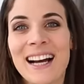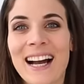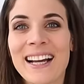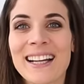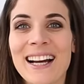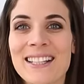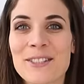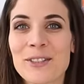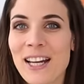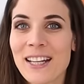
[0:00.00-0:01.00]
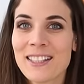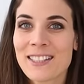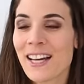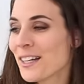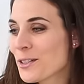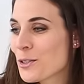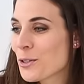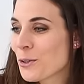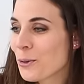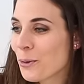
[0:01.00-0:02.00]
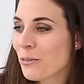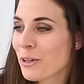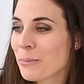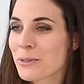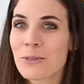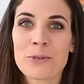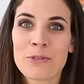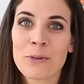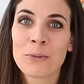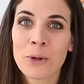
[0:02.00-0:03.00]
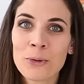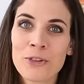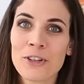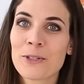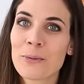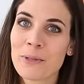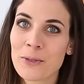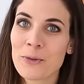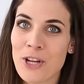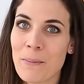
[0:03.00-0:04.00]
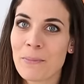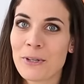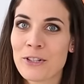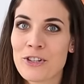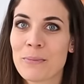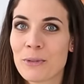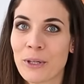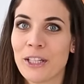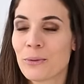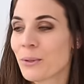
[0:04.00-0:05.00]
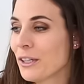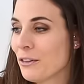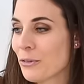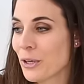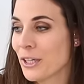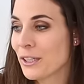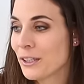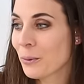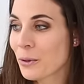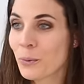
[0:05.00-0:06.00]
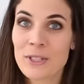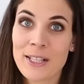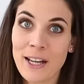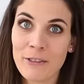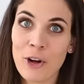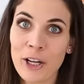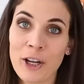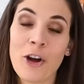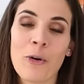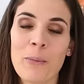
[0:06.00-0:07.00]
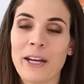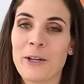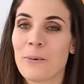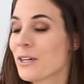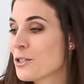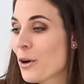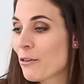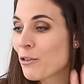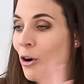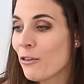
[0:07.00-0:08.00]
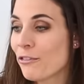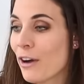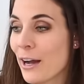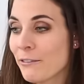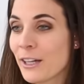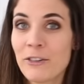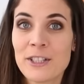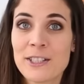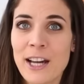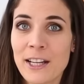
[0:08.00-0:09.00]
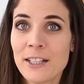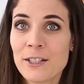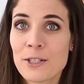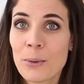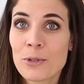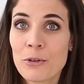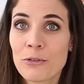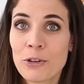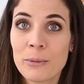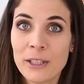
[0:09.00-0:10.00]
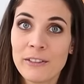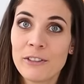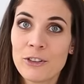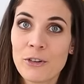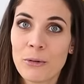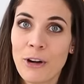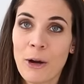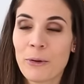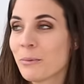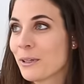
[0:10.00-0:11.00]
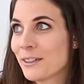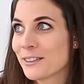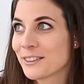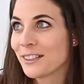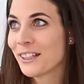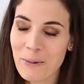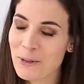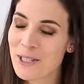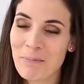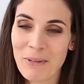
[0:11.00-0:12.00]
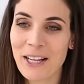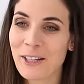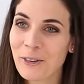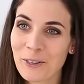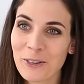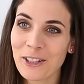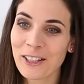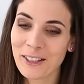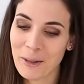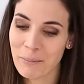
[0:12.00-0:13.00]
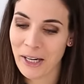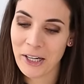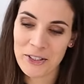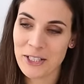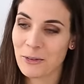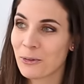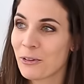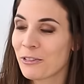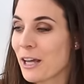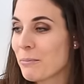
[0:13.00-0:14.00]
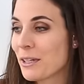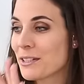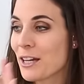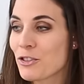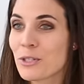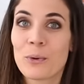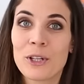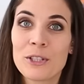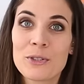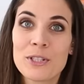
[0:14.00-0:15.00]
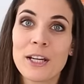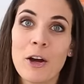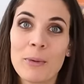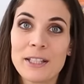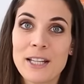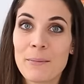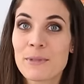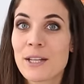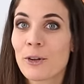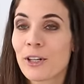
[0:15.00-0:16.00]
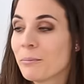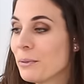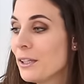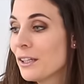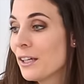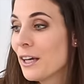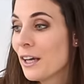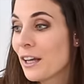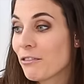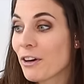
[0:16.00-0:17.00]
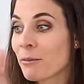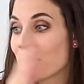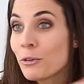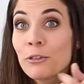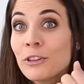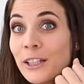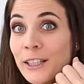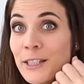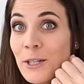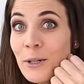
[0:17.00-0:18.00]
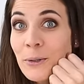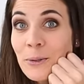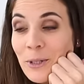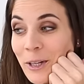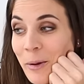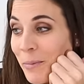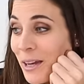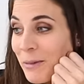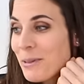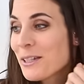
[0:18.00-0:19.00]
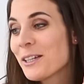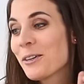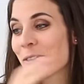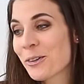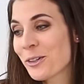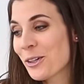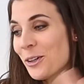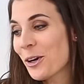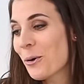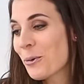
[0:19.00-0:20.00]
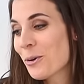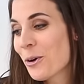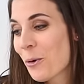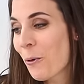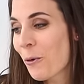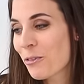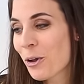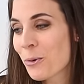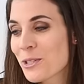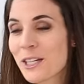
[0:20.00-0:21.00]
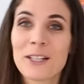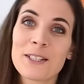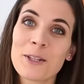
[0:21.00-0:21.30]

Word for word: Hi guys, today I decided to do all of the puzzles from World Jigsaw Puzzle Championship 2023. Well, the ones that I've got at home anyway. So I've got five, there is nine in total from individual round because I wasn't planning on doing the pairs and all of that because I just wanted to see how my times are gonna be, if I improved a little, maybe, or you know, all of those things.